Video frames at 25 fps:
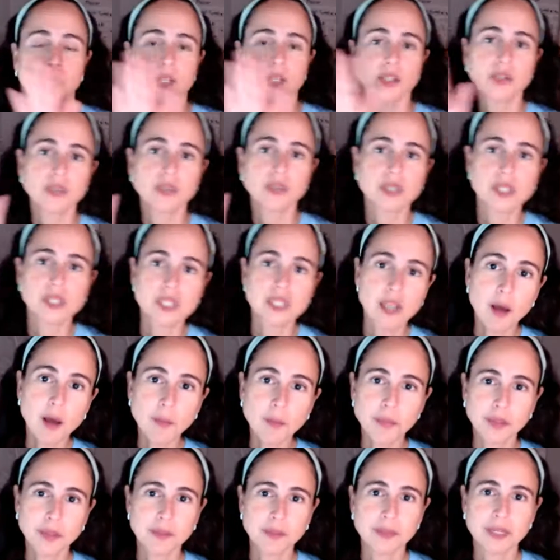do the
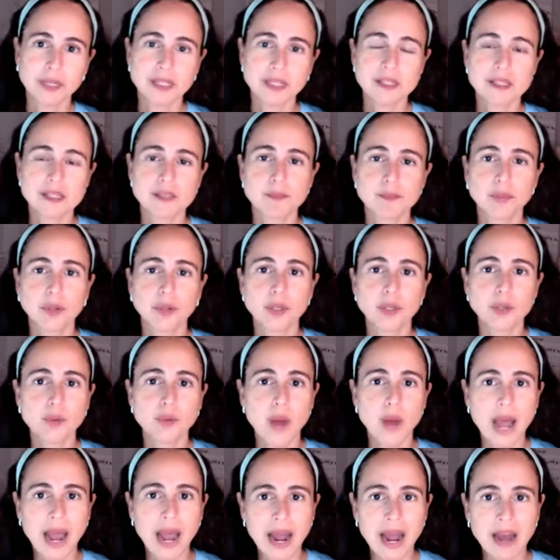supplements, but you
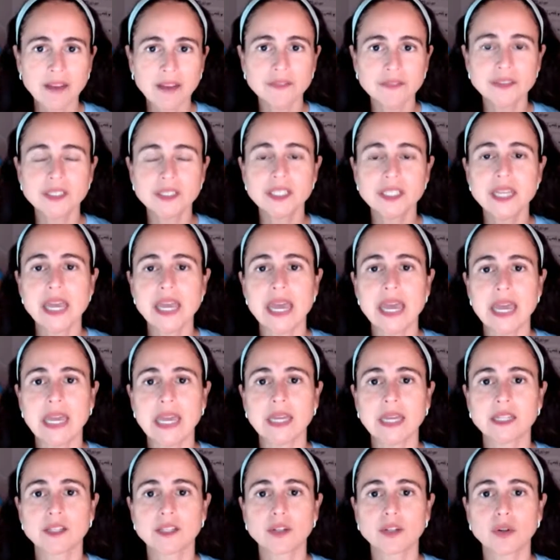have to
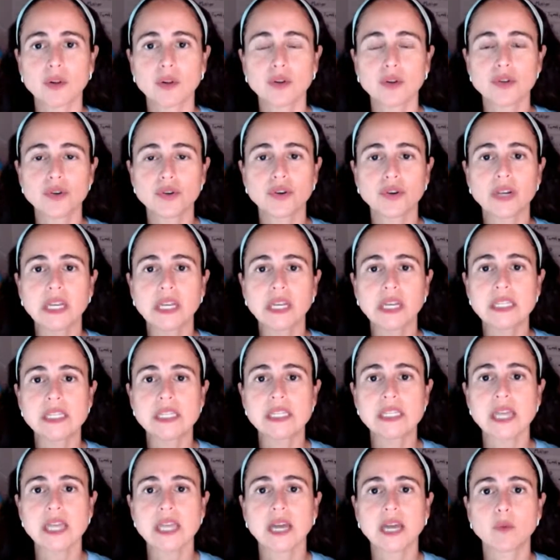handle your
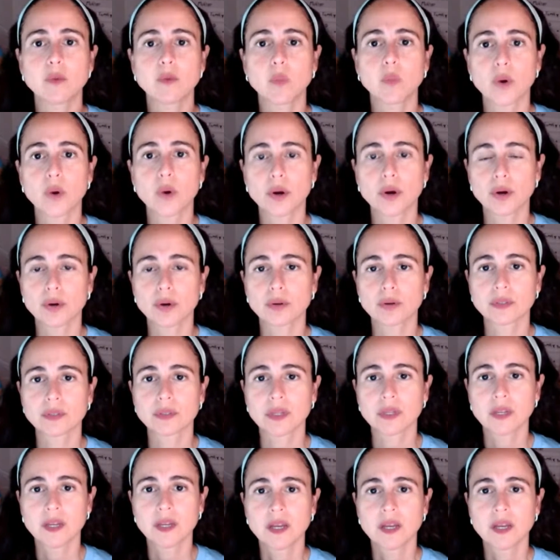inside world.